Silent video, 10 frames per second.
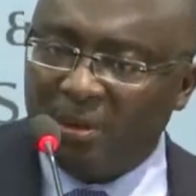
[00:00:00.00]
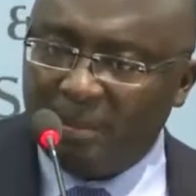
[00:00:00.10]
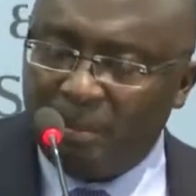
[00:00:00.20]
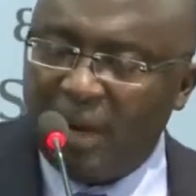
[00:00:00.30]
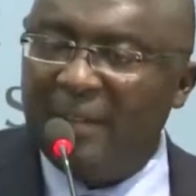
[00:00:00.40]

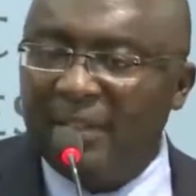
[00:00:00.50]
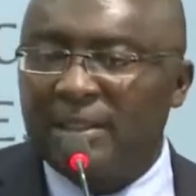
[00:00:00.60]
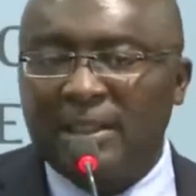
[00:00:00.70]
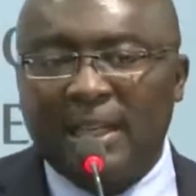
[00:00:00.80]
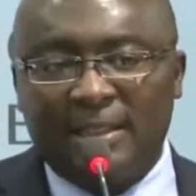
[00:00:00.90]
The
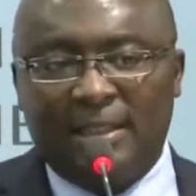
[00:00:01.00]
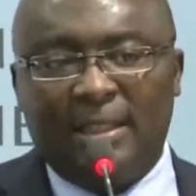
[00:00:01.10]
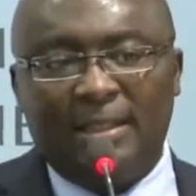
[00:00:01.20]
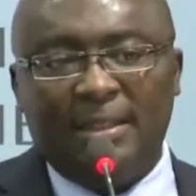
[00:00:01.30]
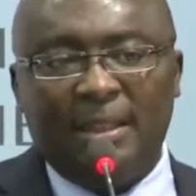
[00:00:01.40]
private
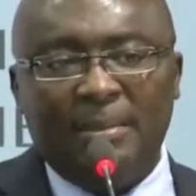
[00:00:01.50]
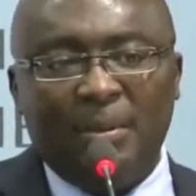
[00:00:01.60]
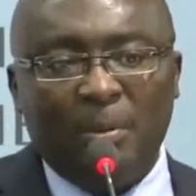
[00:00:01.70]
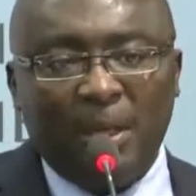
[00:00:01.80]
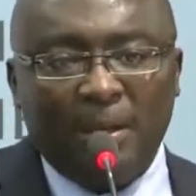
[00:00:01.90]
sector,
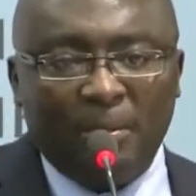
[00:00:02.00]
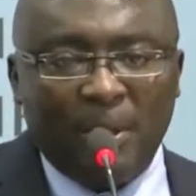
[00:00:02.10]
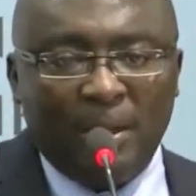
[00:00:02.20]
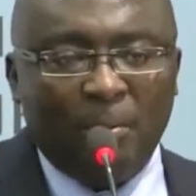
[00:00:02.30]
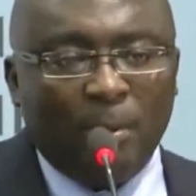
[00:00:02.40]

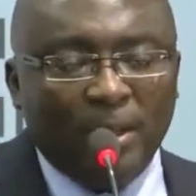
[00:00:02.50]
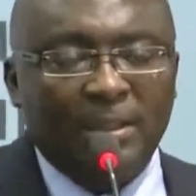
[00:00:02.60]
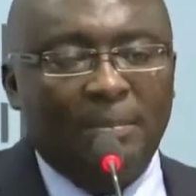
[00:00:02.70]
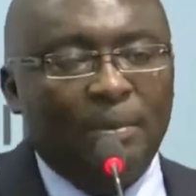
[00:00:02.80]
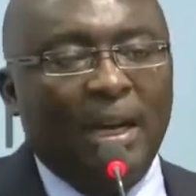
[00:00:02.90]
we
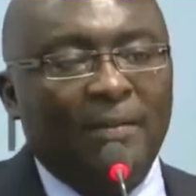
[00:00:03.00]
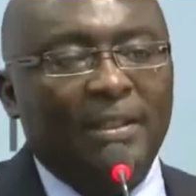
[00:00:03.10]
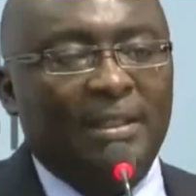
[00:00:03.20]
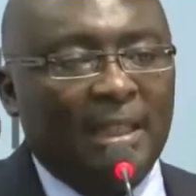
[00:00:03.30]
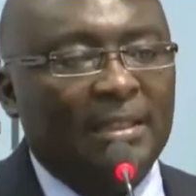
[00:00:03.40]
want the
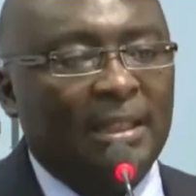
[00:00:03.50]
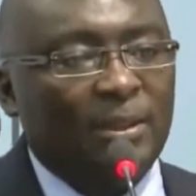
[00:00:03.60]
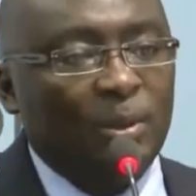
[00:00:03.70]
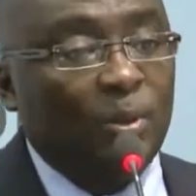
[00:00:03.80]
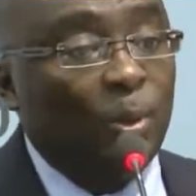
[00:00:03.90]
private sector
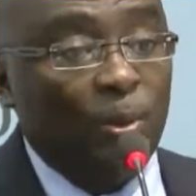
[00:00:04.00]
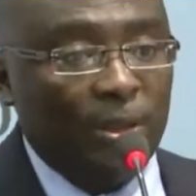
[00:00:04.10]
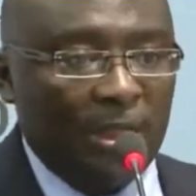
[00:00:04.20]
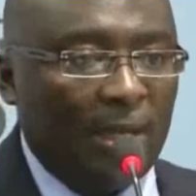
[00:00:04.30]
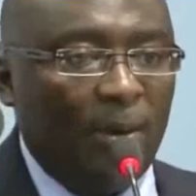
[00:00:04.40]
to grow
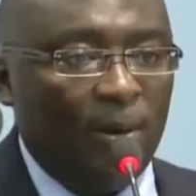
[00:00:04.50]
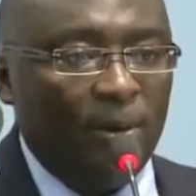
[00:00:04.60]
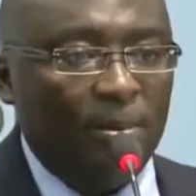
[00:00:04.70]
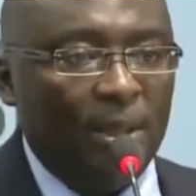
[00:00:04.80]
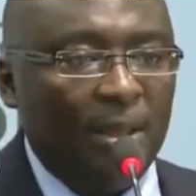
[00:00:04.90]
this
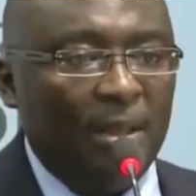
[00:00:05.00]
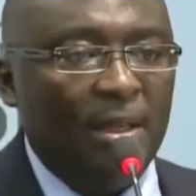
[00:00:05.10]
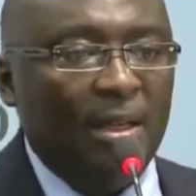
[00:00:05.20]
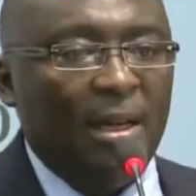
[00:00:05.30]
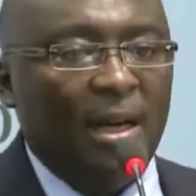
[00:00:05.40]
economy,
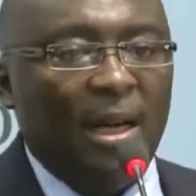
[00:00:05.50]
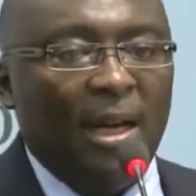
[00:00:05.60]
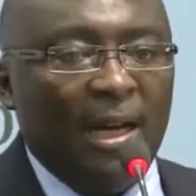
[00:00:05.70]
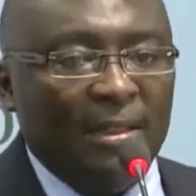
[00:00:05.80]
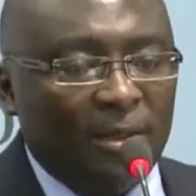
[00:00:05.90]

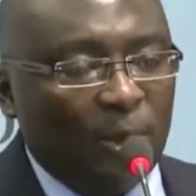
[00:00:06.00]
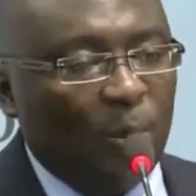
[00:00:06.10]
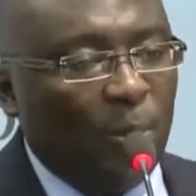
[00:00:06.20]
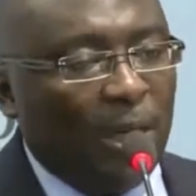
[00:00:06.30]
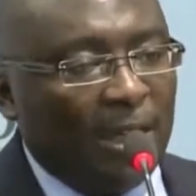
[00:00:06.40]
and
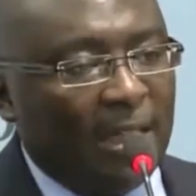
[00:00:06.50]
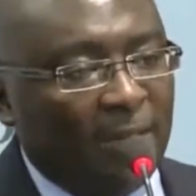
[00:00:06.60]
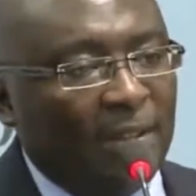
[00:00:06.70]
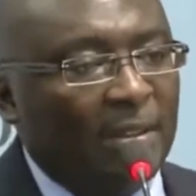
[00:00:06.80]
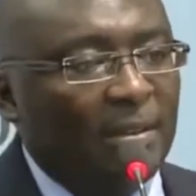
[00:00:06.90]
so we are
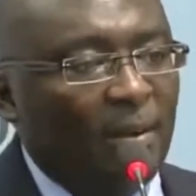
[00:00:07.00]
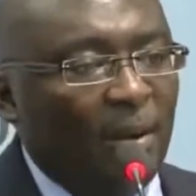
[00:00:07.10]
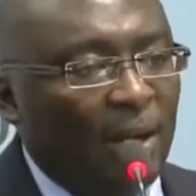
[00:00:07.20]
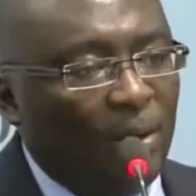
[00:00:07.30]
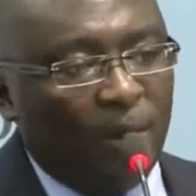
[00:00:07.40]
giving
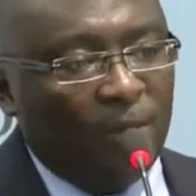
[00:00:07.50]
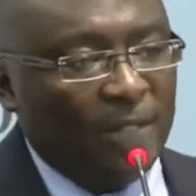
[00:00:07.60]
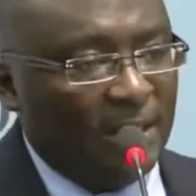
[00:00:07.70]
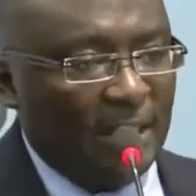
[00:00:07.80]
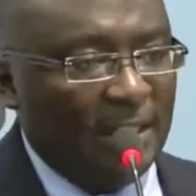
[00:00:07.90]
a lot of
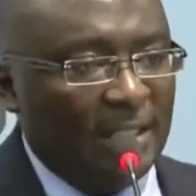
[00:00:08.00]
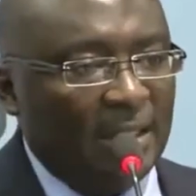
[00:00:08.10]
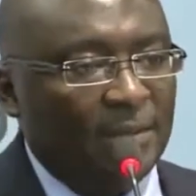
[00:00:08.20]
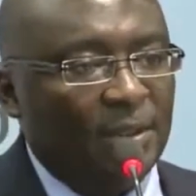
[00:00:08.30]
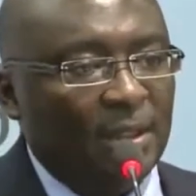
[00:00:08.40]

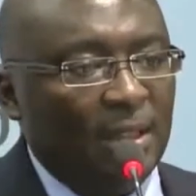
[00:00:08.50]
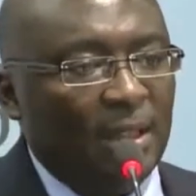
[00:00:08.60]
incentives